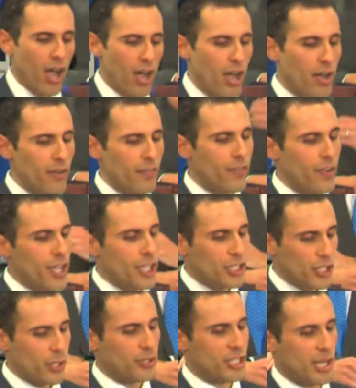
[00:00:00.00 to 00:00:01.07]
of
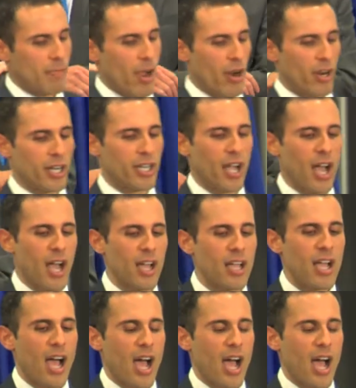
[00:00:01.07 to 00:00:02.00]
Jews in America,